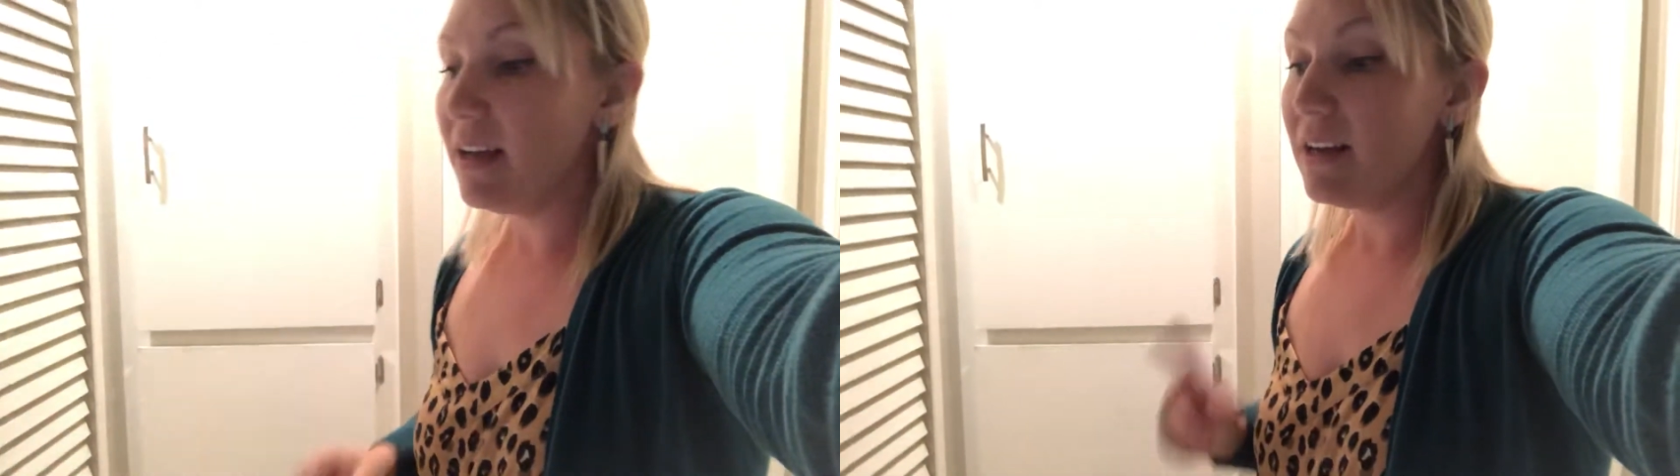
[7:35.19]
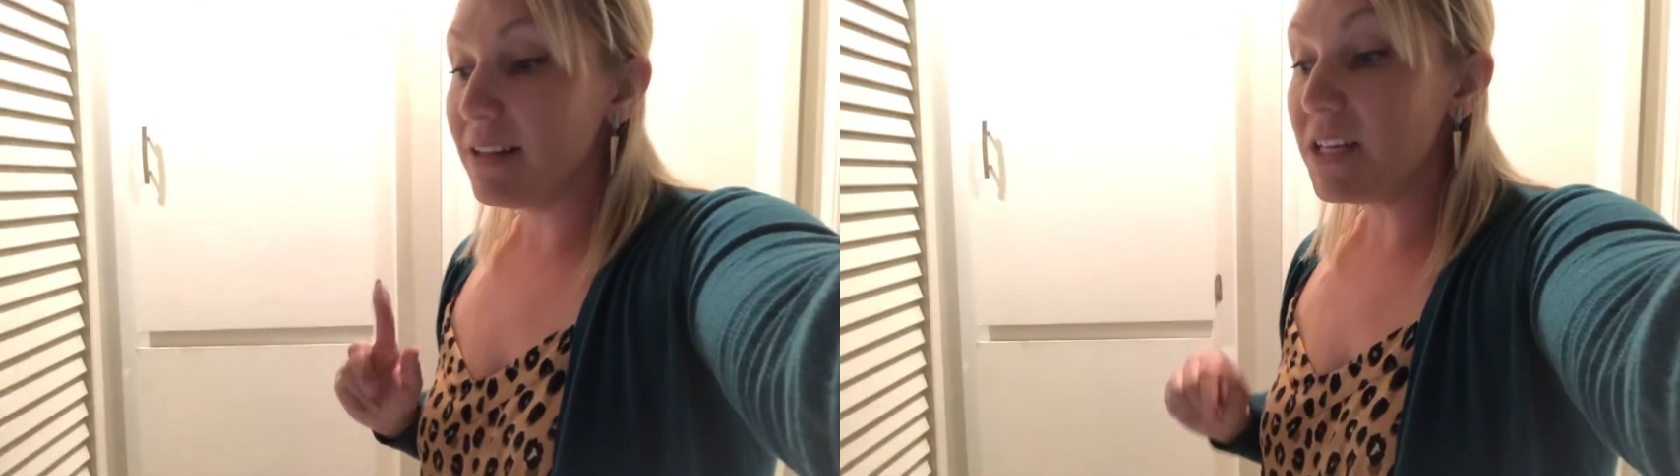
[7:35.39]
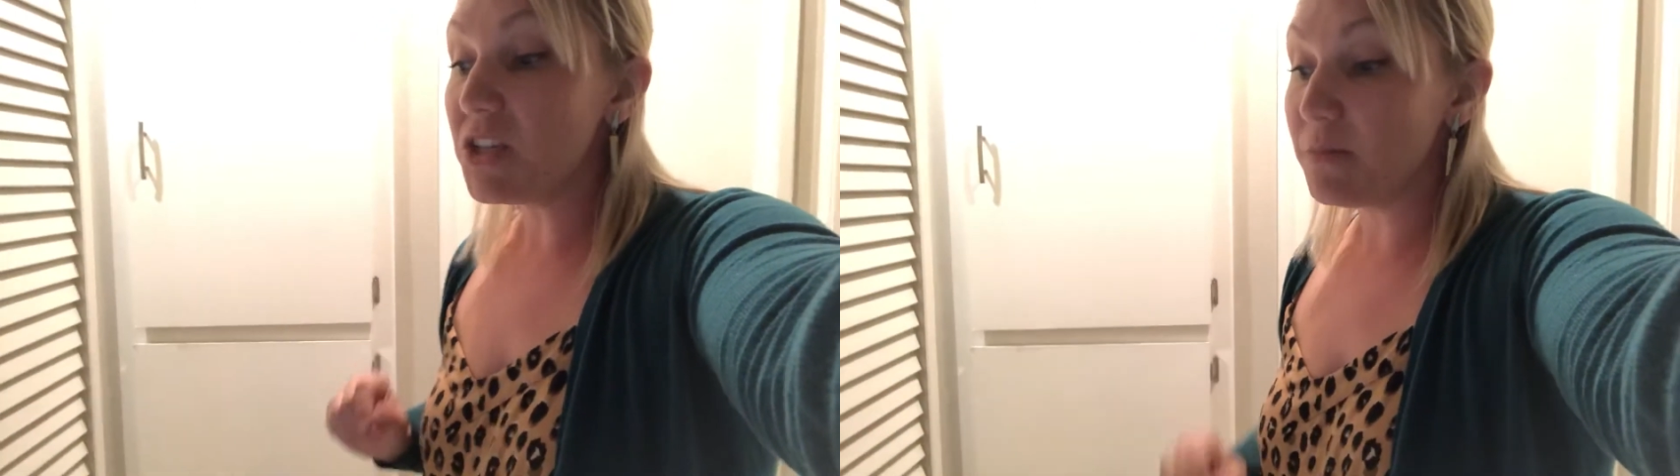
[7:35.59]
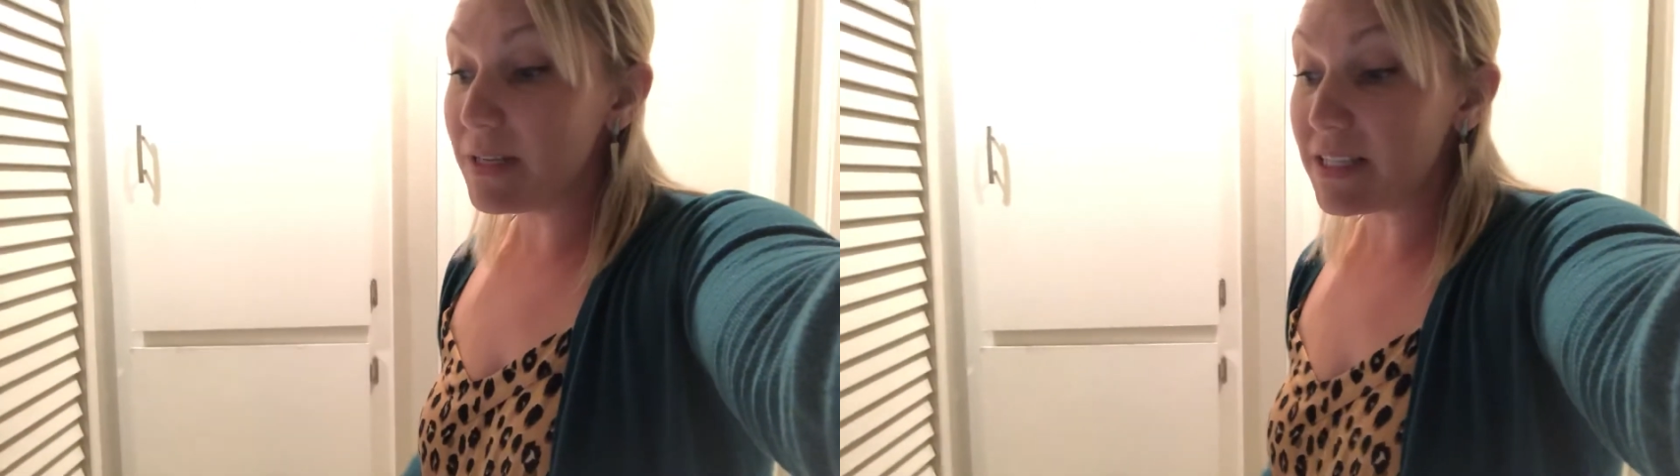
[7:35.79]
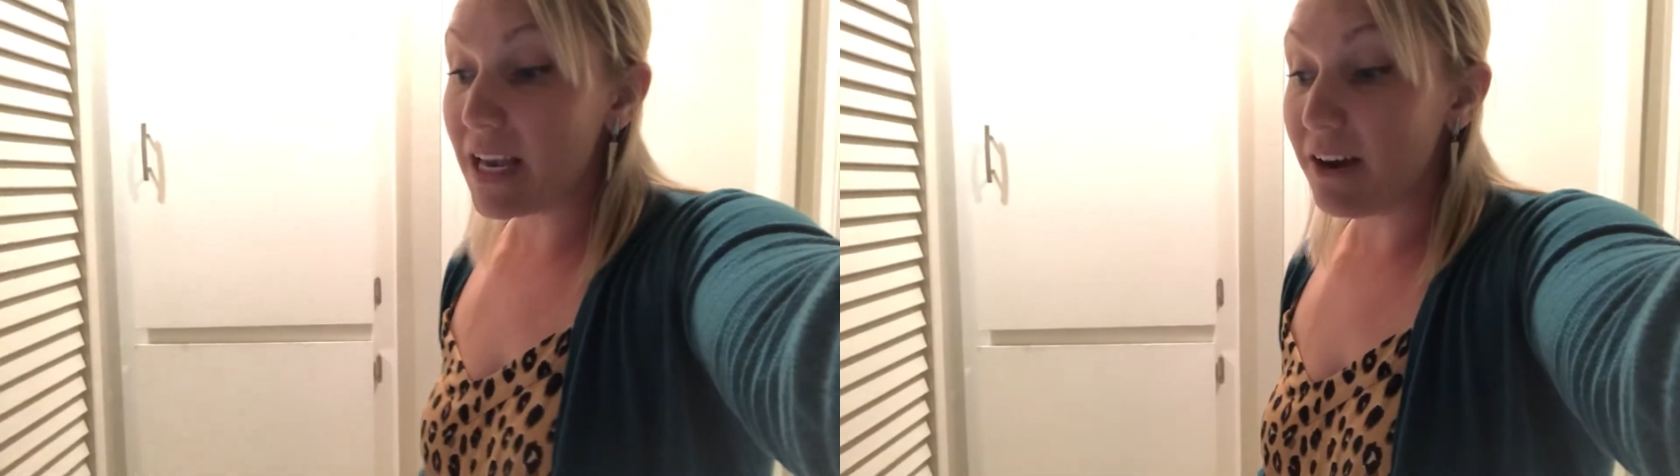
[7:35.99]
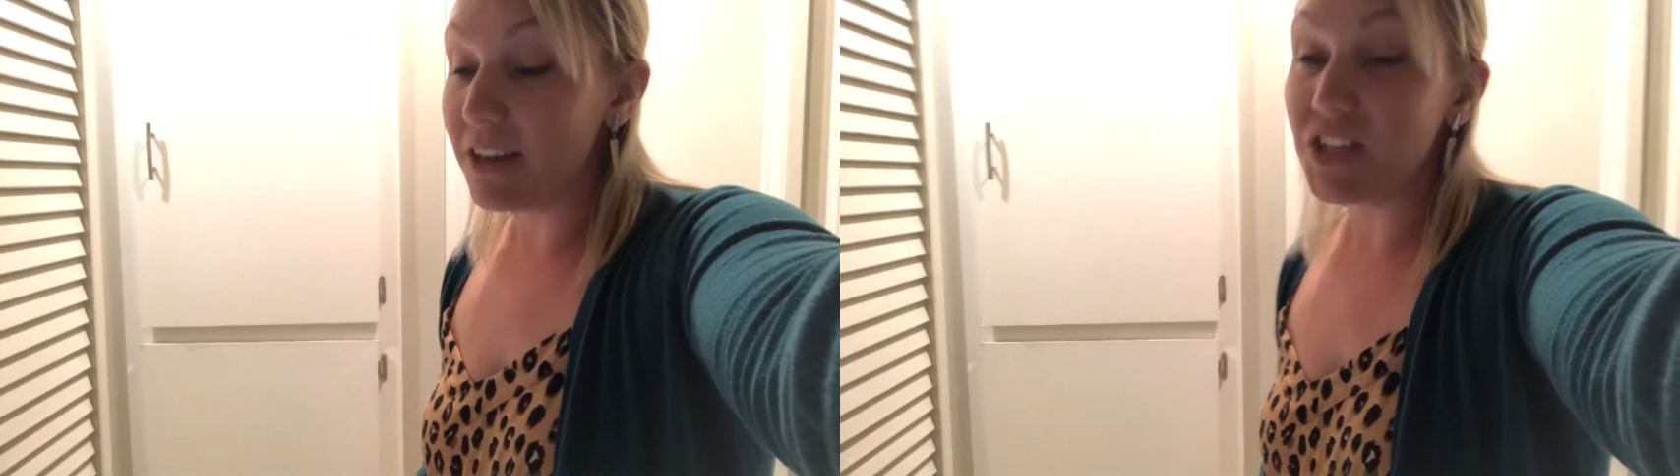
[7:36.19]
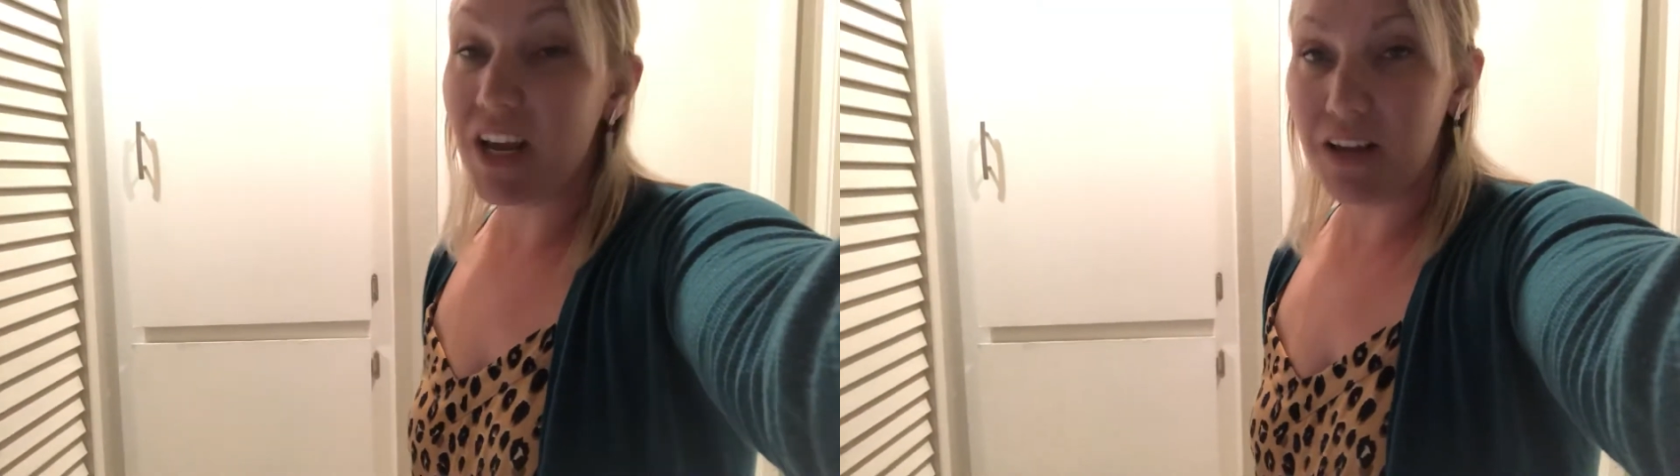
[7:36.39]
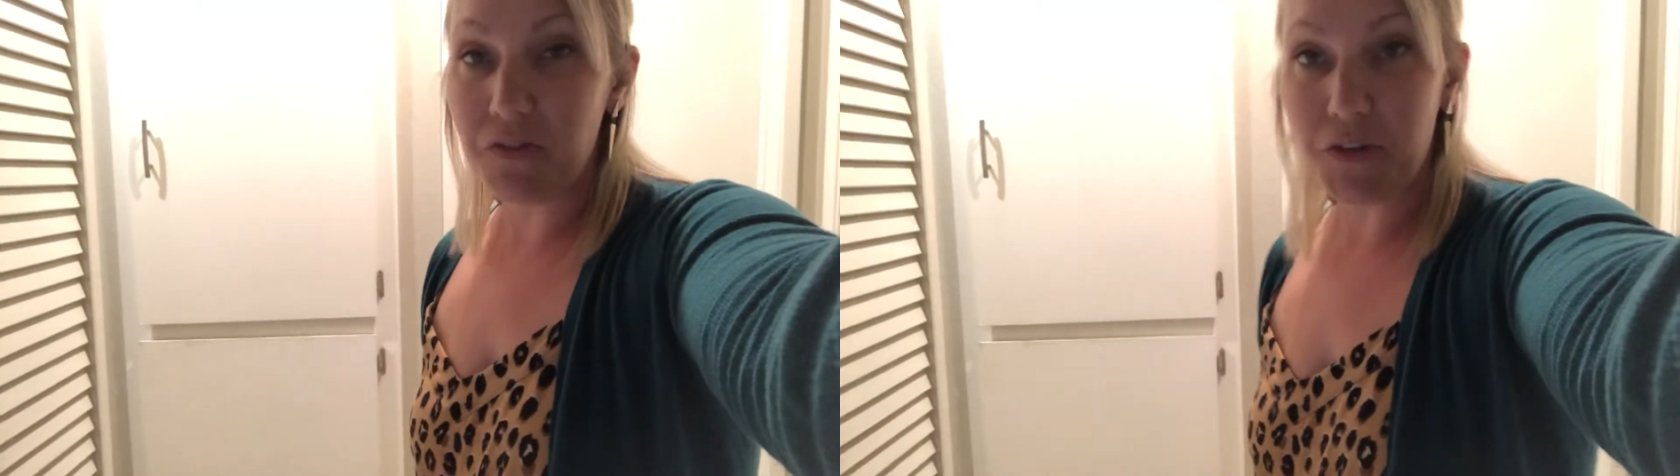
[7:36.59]
linked to miscarriage
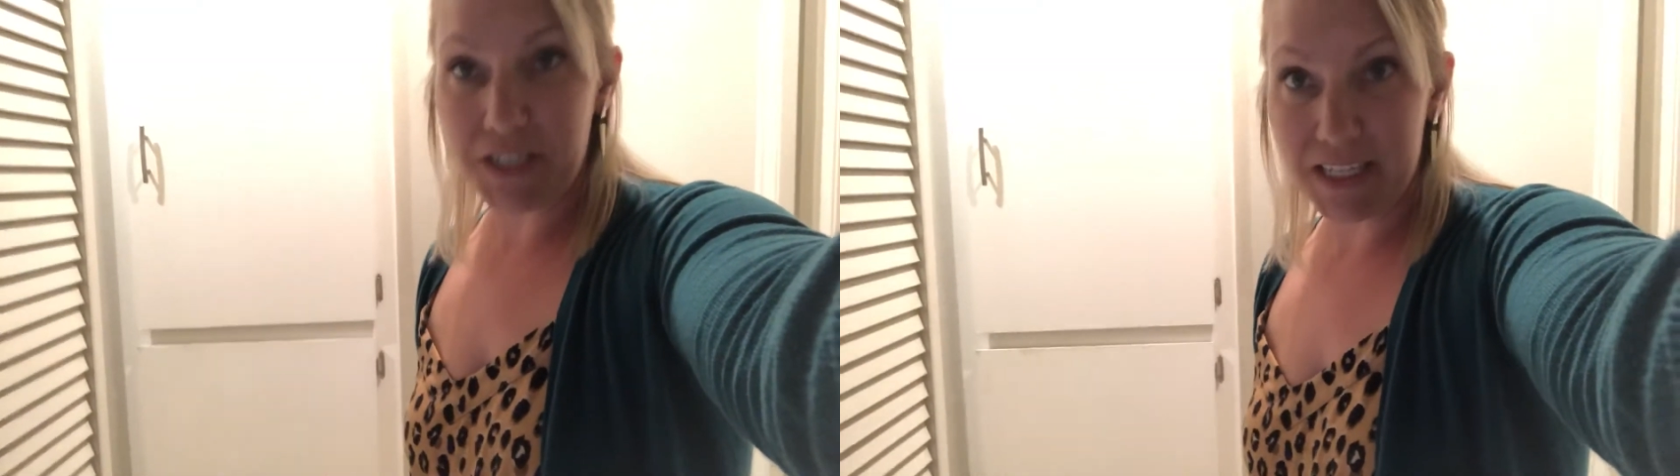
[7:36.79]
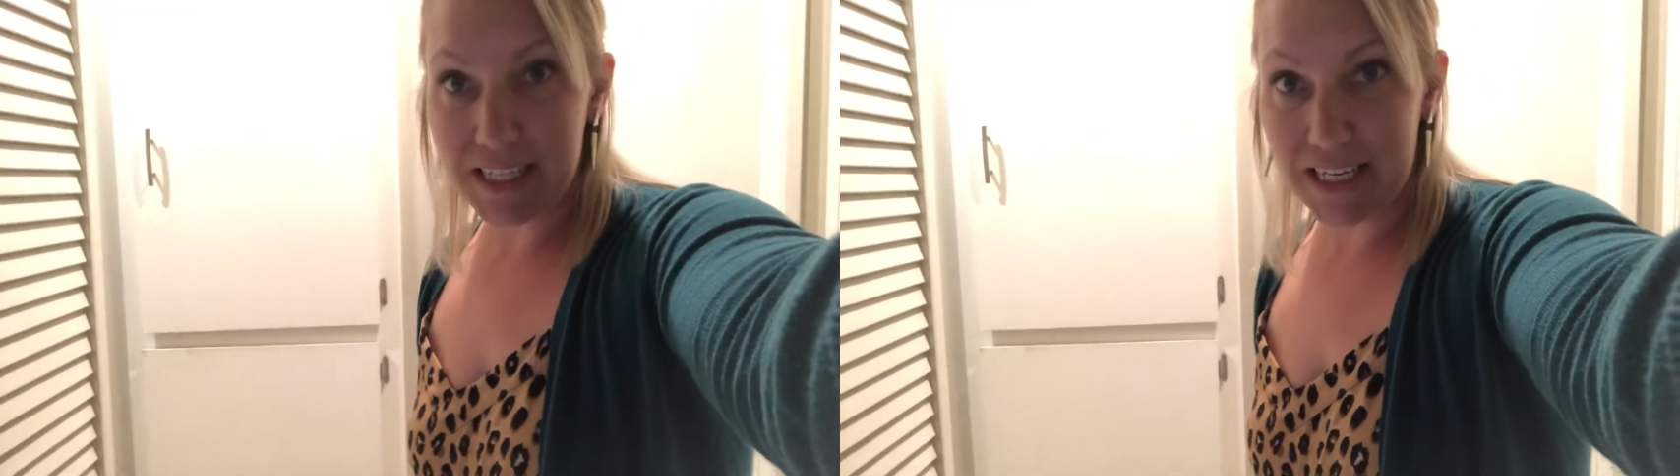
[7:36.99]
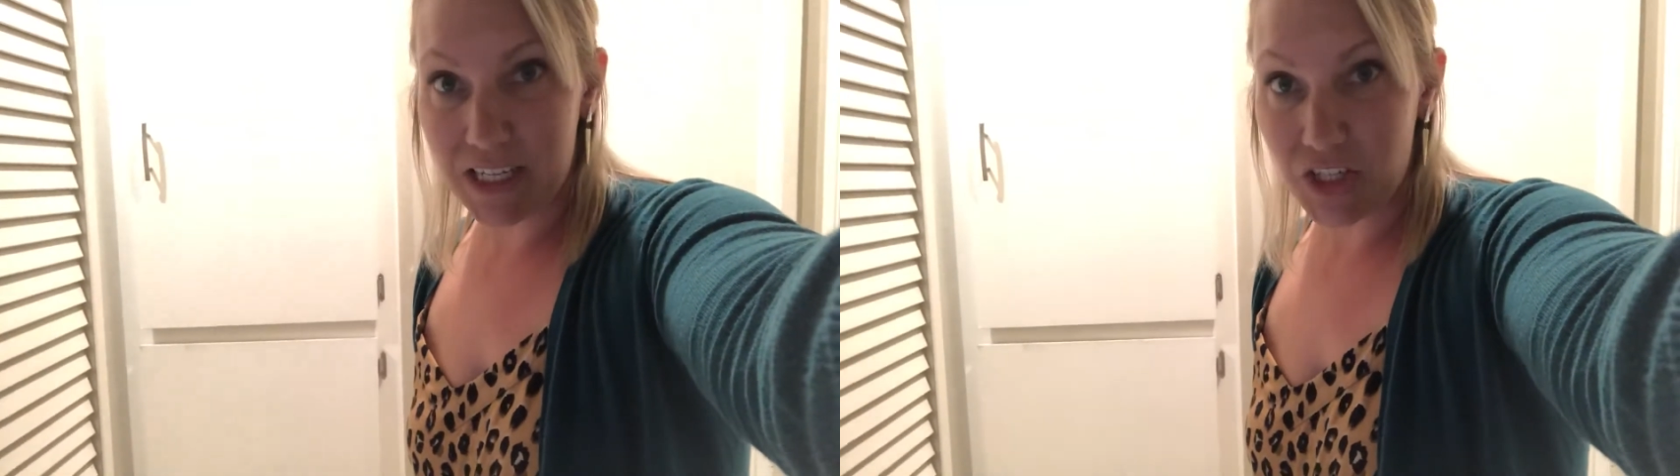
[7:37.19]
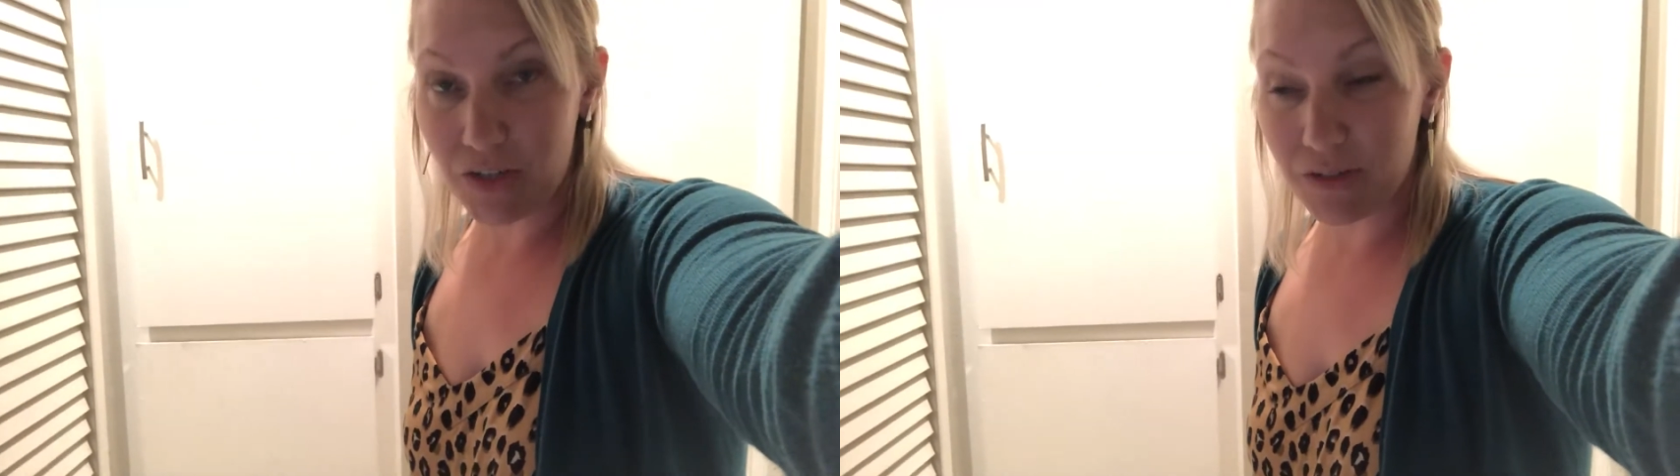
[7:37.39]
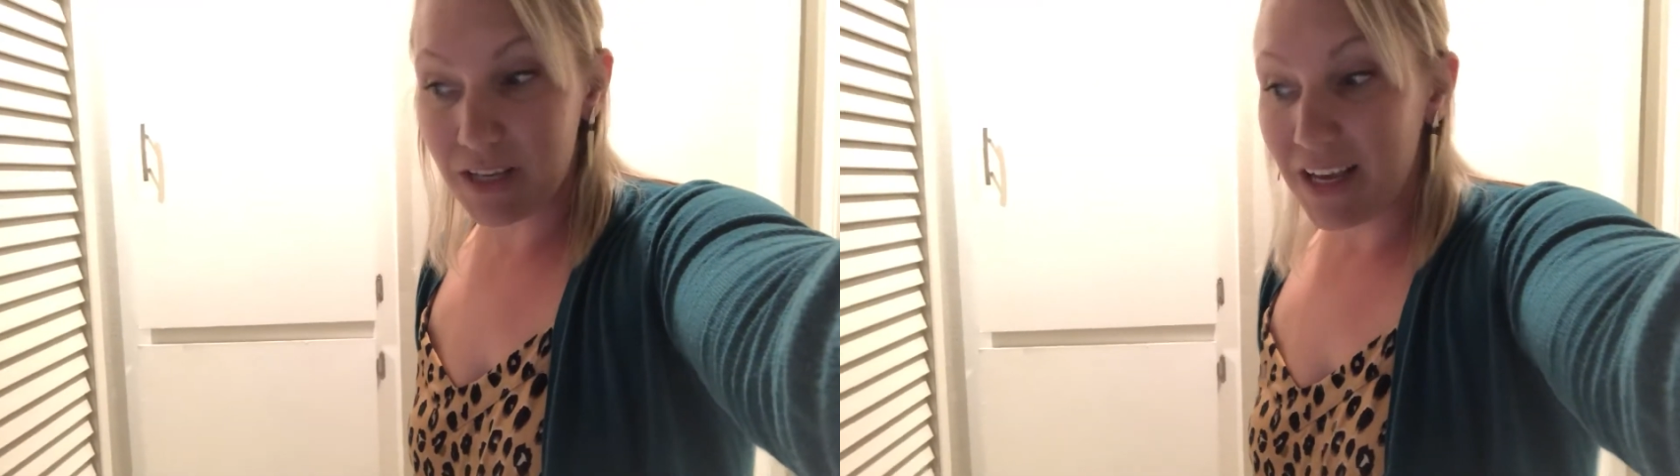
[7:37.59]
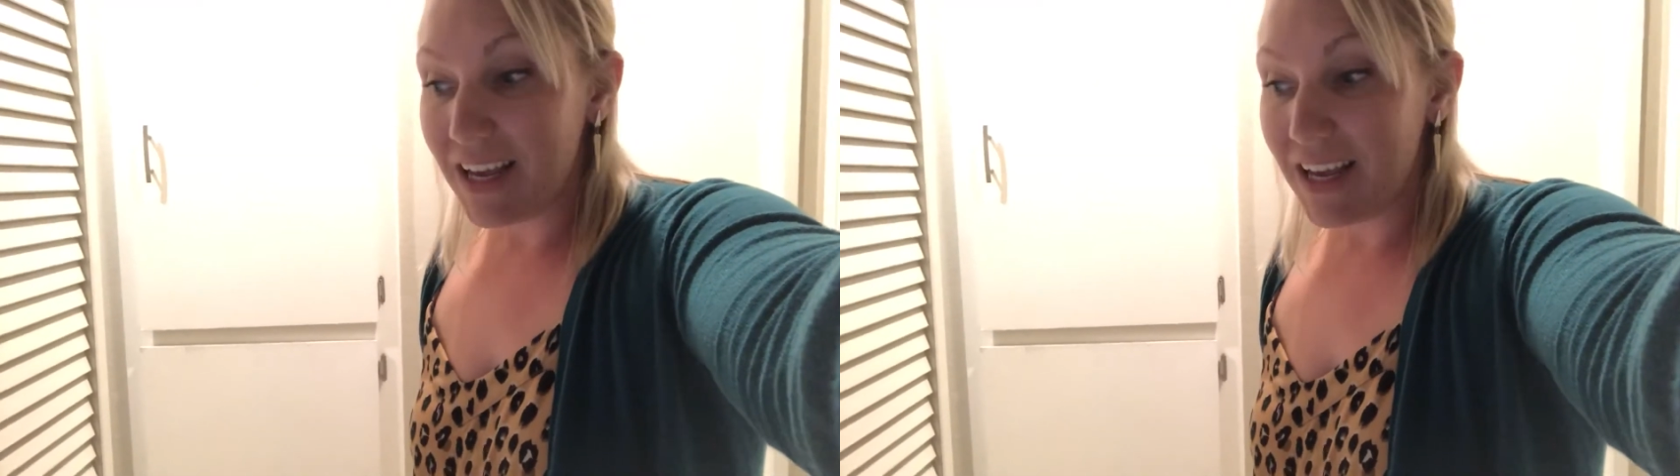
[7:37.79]
and fertility issues.